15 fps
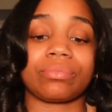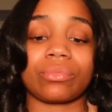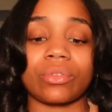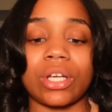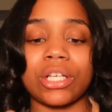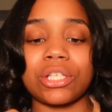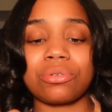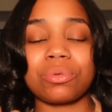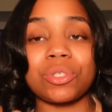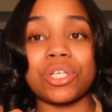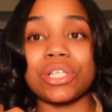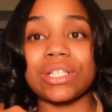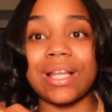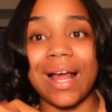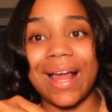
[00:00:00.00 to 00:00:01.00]
because it was
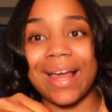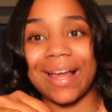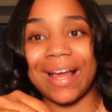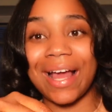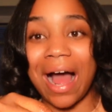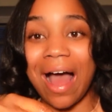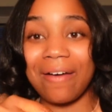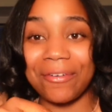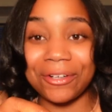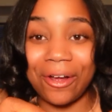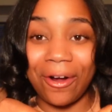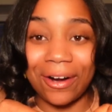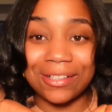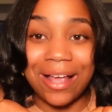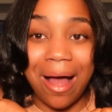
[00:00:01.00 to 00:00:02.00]
just like i have a
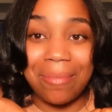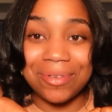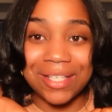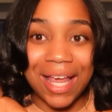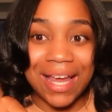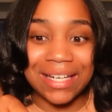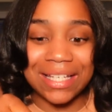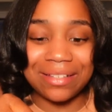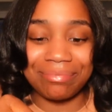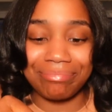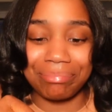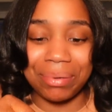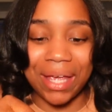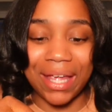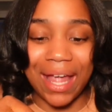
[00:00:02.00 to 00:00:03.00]
hard time saying these
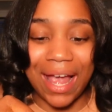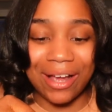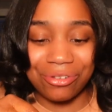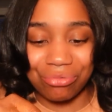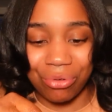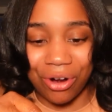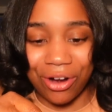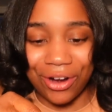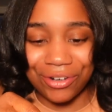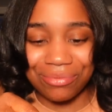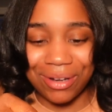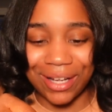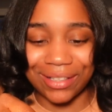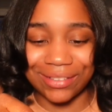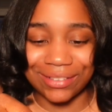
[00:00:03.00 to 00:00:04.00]
big ass words I'm
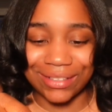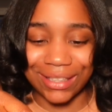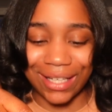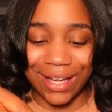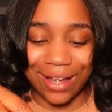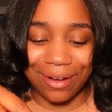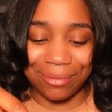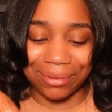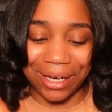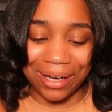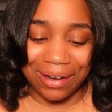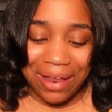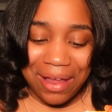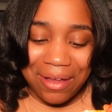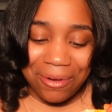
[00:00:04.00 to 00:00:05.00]
like damn
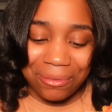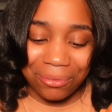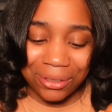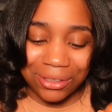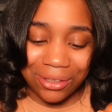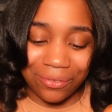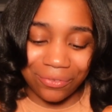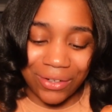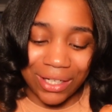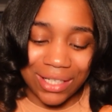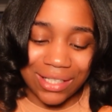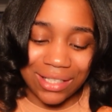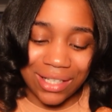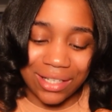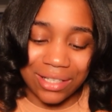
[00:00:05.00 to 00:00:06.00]
like what the fuck
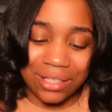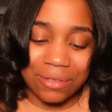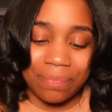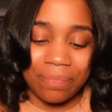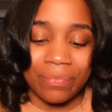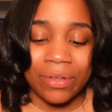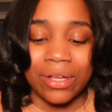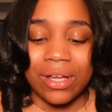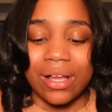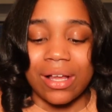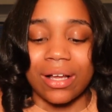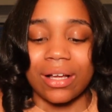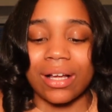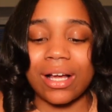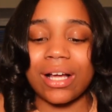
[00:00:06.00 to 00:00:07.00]
is this
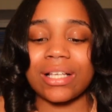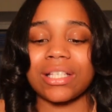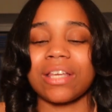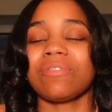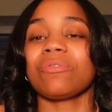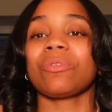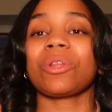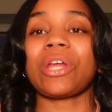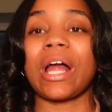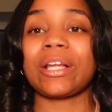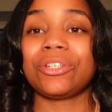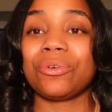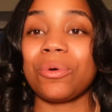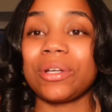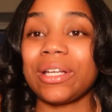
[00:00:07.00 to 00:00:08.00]
Cause even like
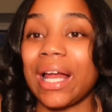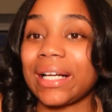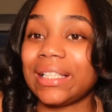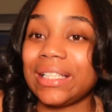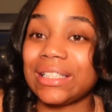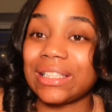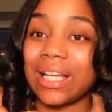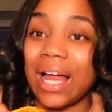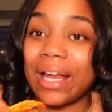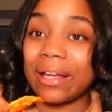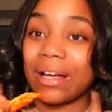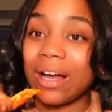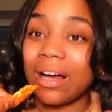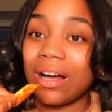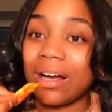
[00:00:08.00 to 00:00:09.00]
doing like these like
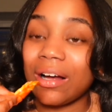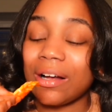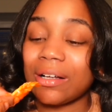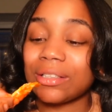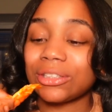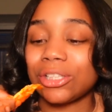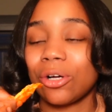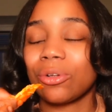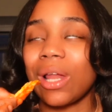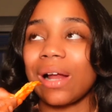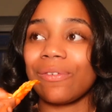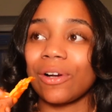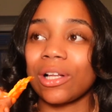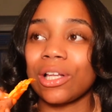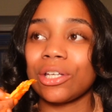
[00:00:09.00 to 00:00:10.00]
uh soul life
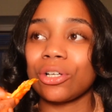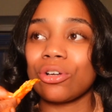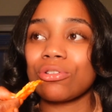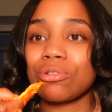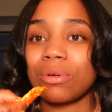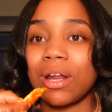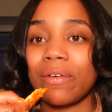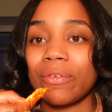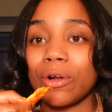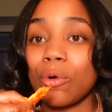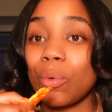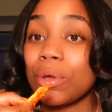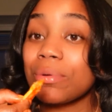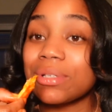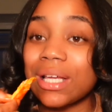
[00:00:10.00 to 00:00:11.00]
for clinicals or whatever,
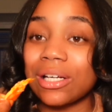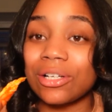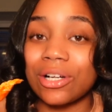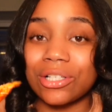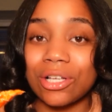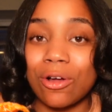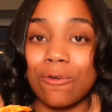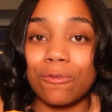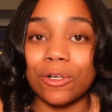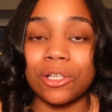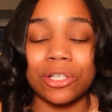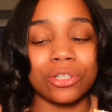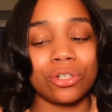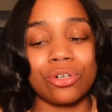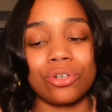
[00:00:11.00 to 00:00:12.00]
we was at a nursing home for
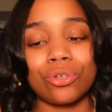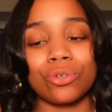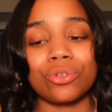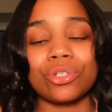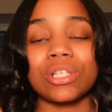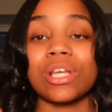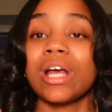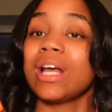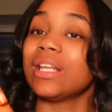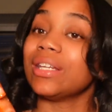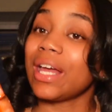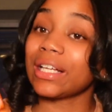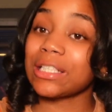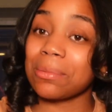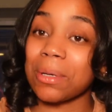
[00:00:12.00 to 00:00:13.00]
clinicals.
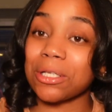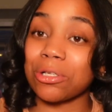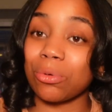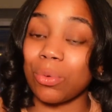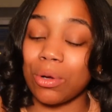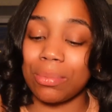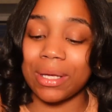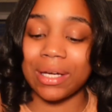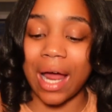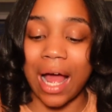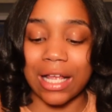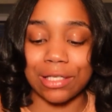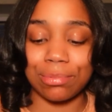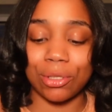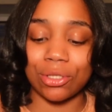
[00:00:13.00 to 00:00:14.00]
Next semester we'll be in a
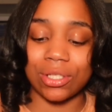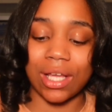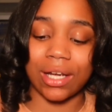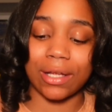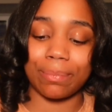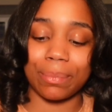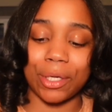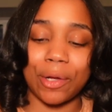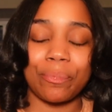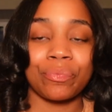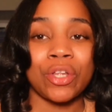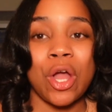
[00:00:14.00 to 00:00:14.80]
hospital setting, but